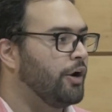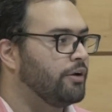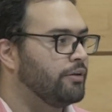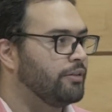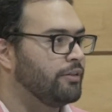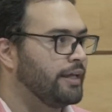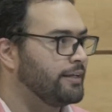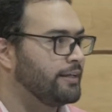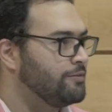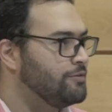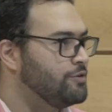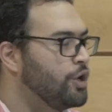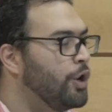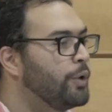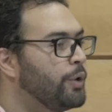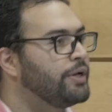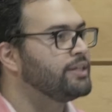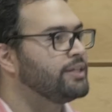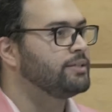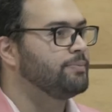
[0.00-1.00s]
like
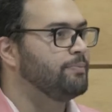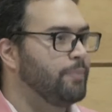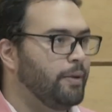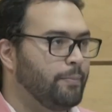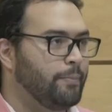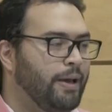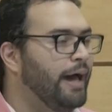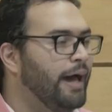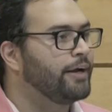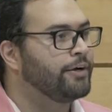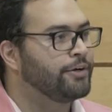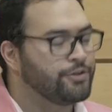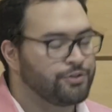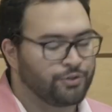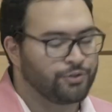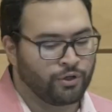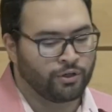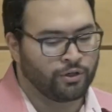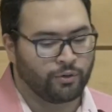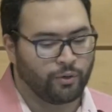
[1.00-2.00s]
notice patterns
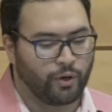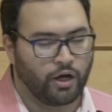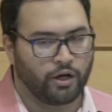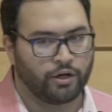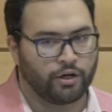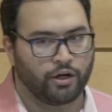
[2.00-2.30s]
or